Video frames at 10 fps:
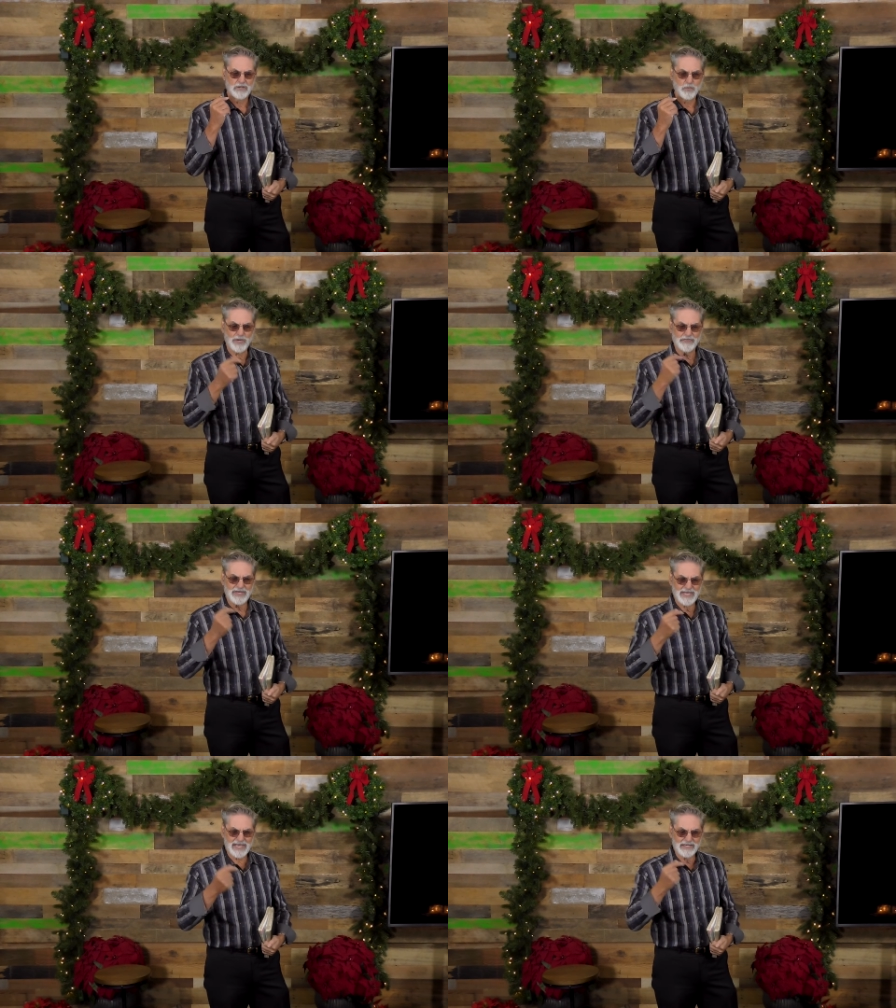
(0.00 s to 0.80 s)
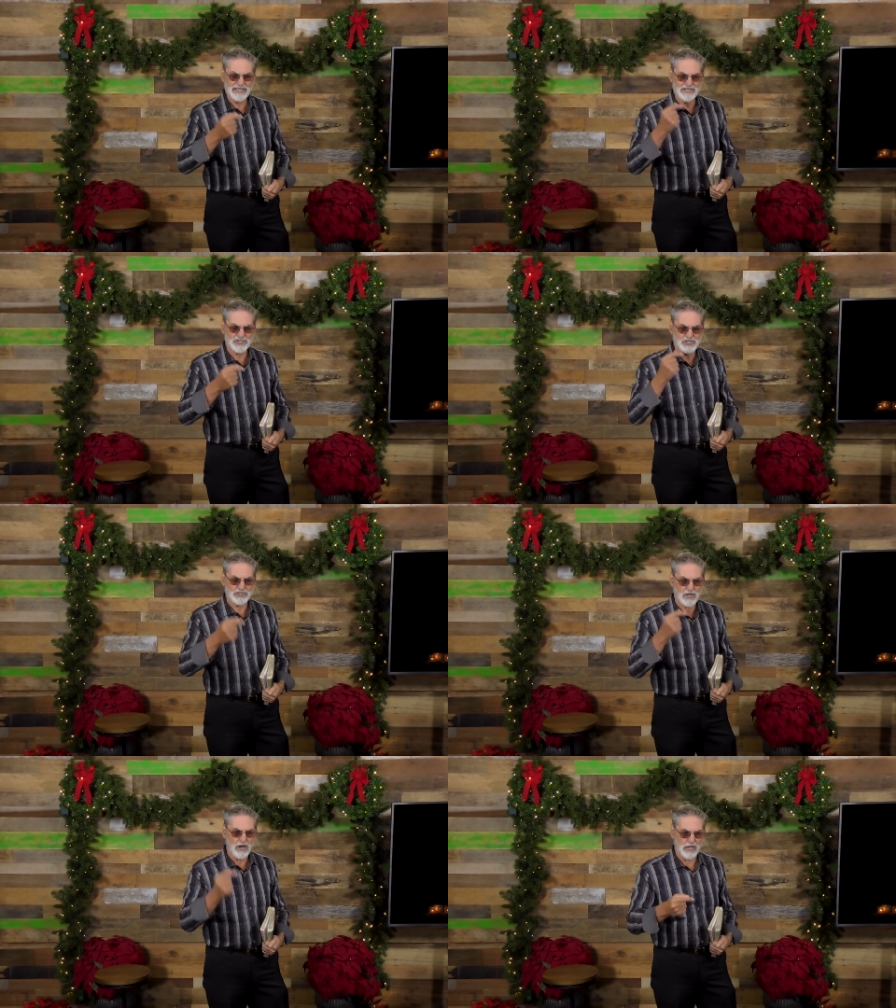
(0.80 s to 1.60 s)
when the healing
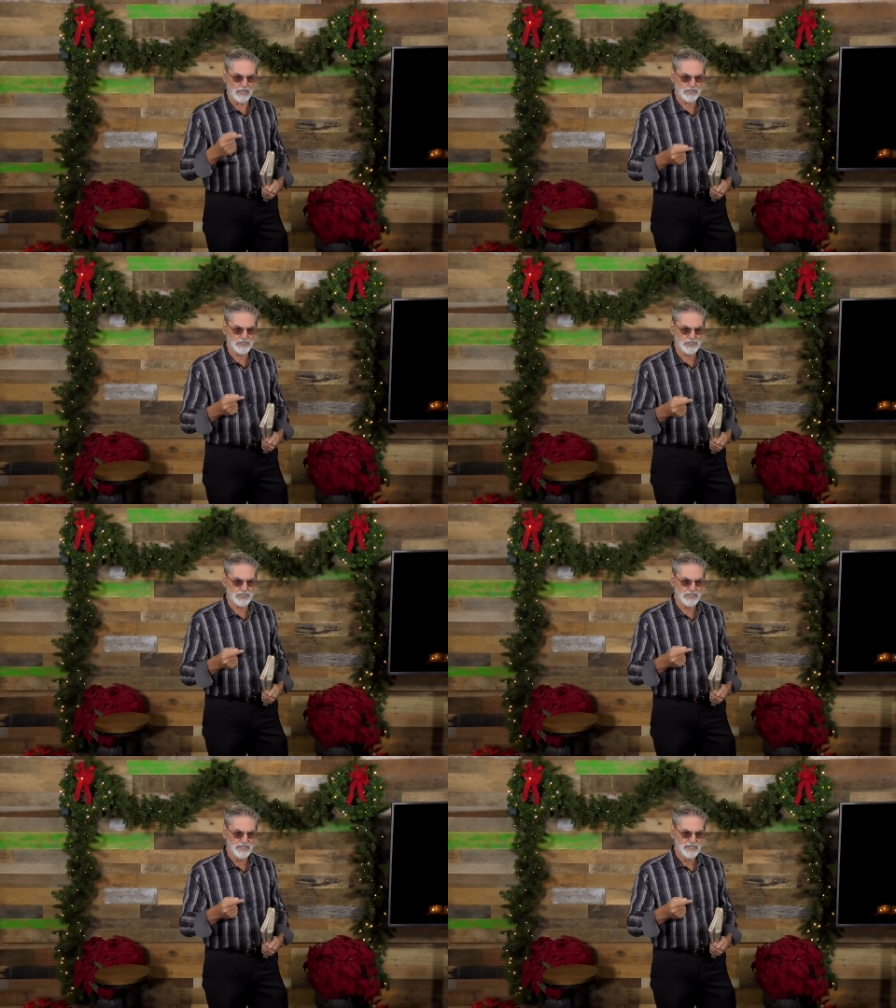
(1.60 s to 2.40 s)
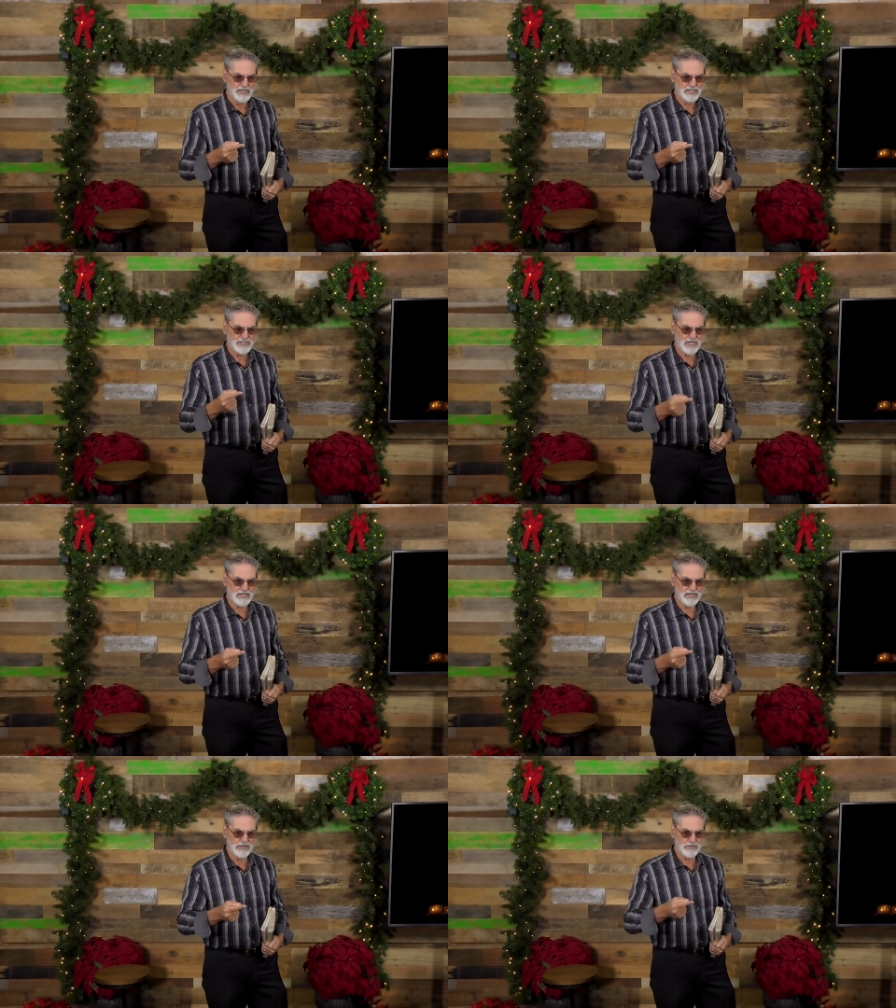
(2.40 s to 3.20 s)
starts,
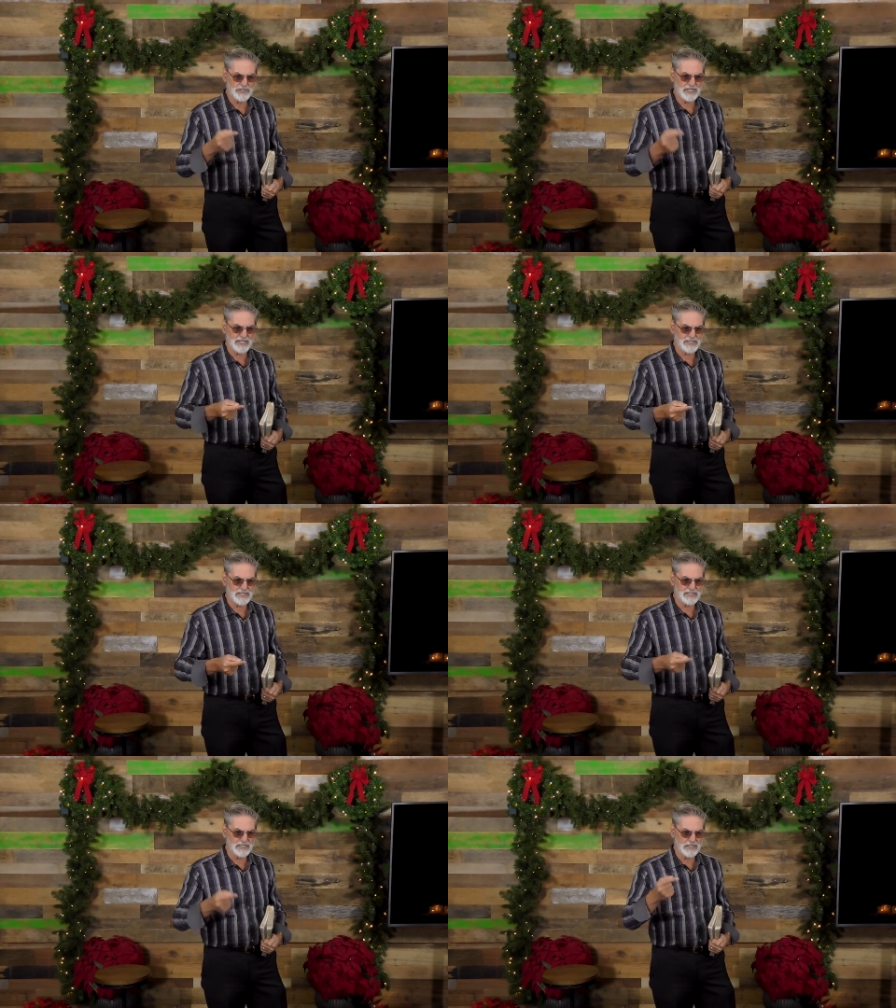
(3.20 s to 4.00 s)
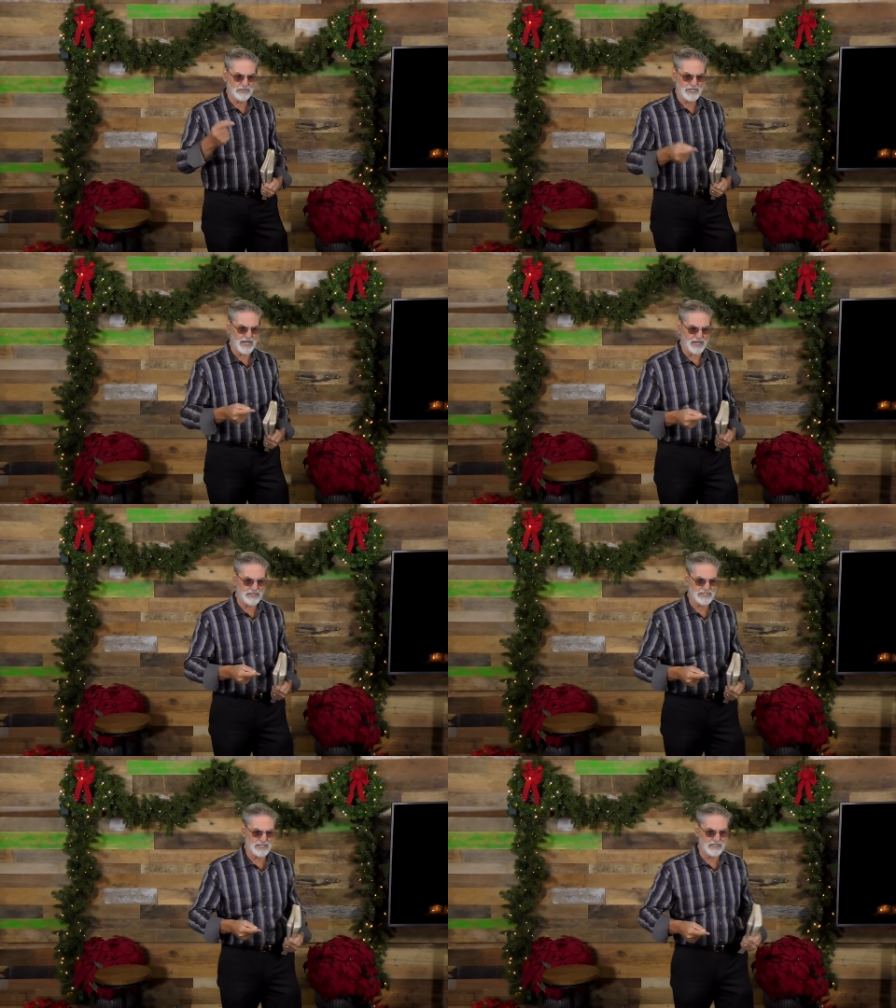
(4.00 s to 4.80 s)
suddenly those kisses and those
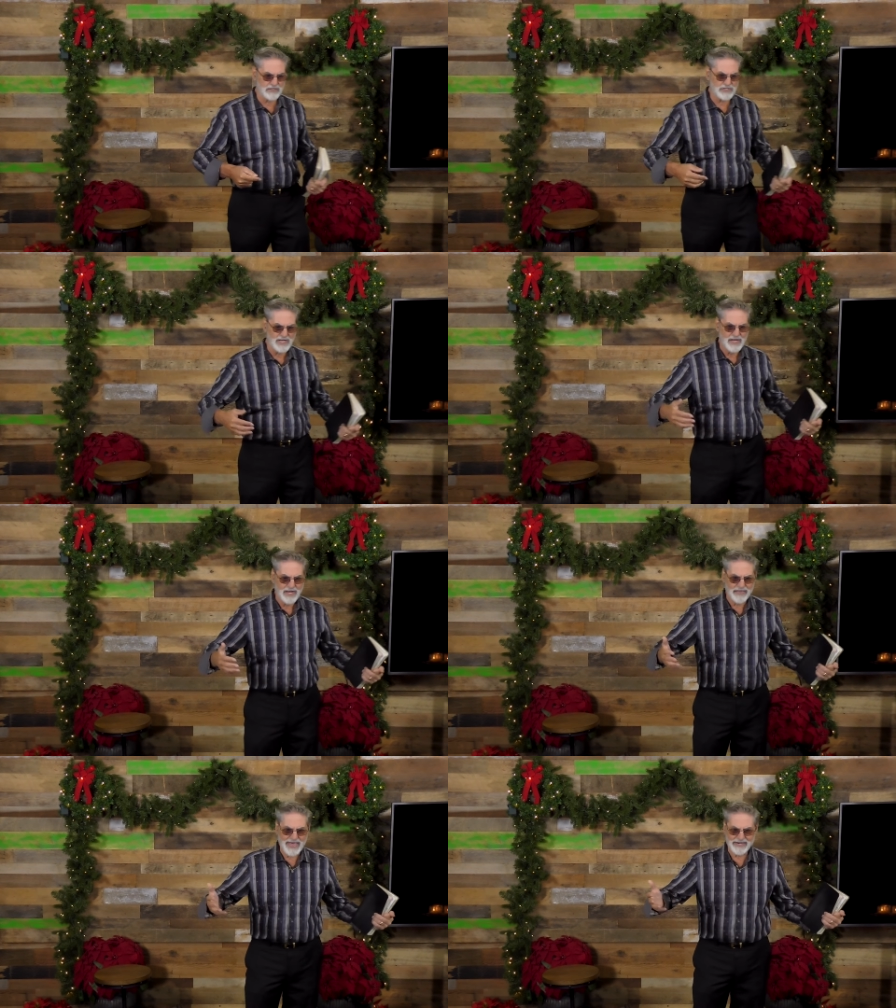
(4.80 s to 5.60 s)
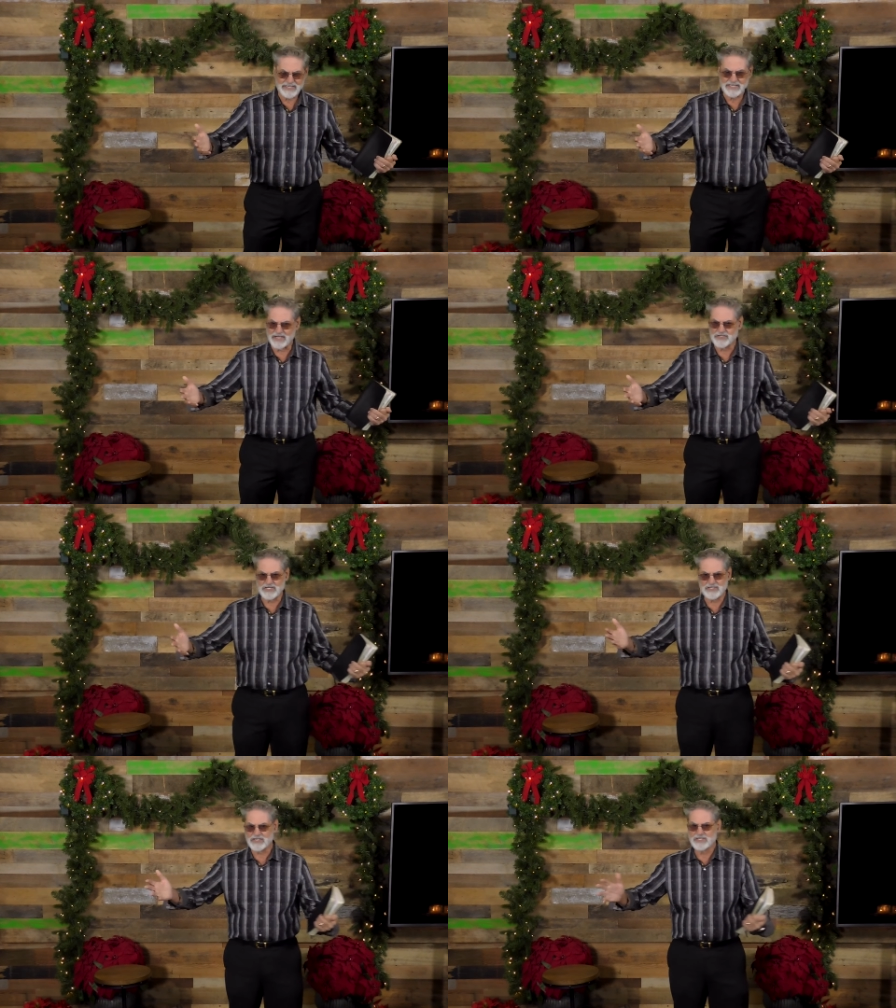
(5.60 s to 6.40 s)
hugs and those, that
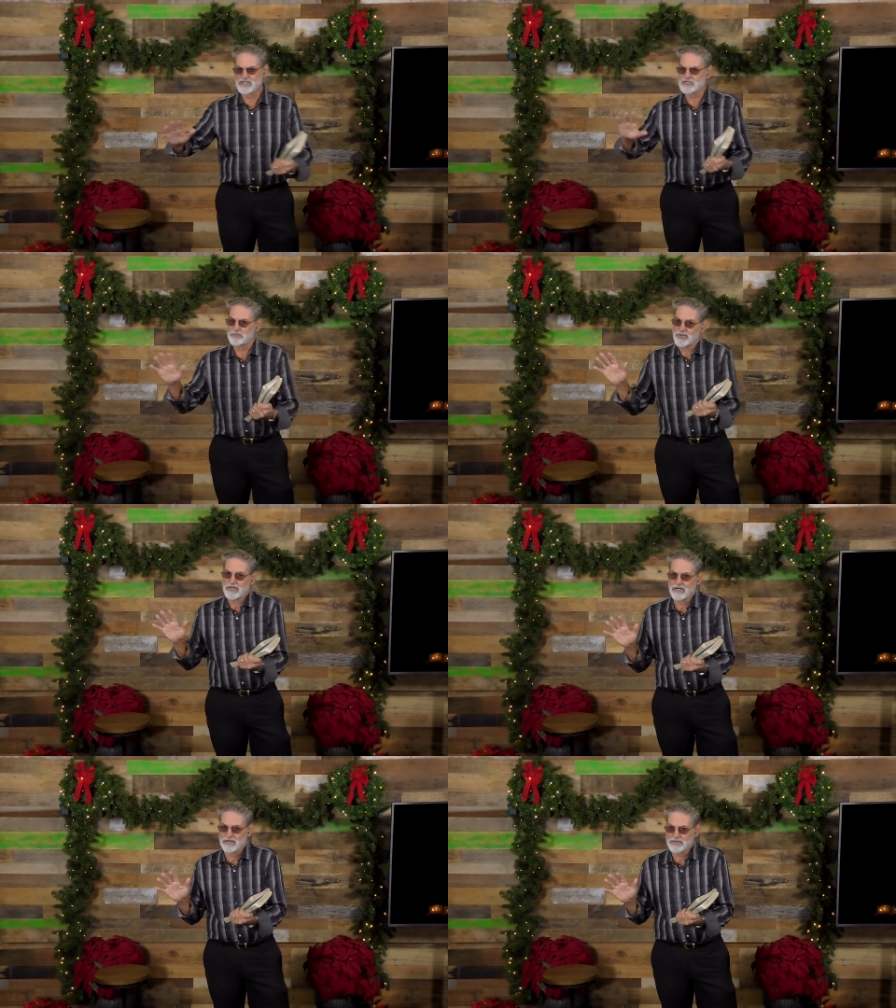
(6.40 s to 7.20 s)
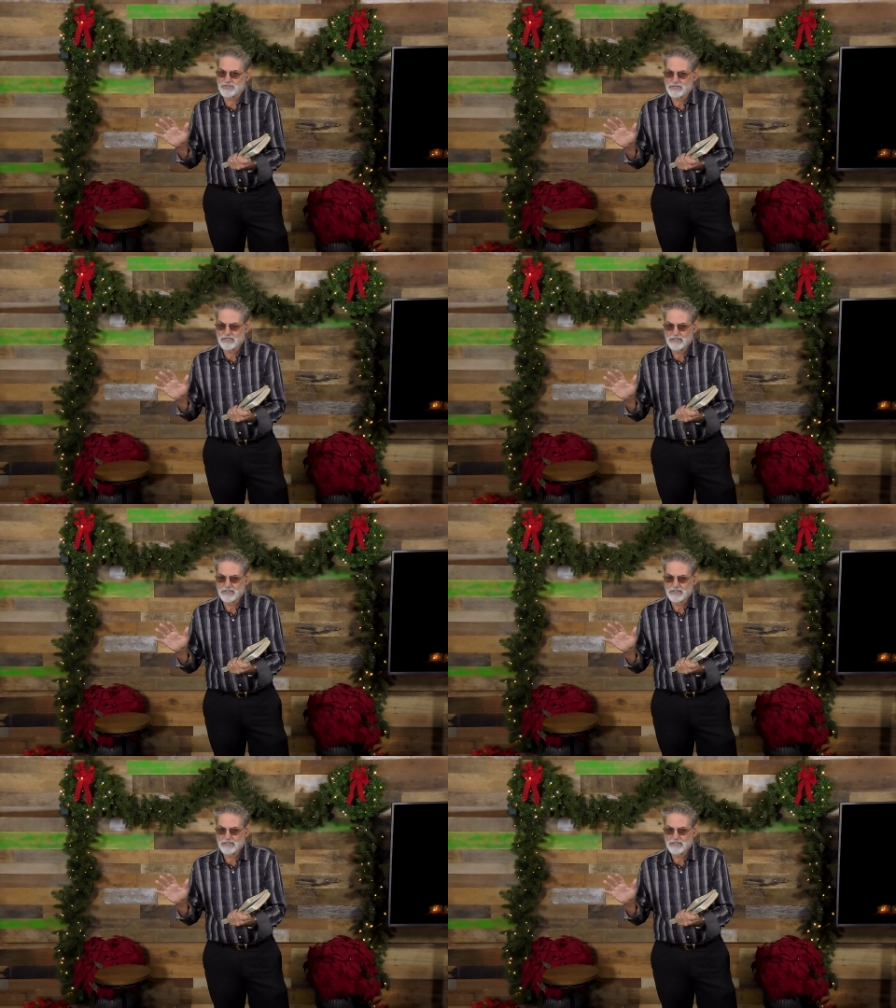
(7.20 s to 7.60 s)
attention just disappears.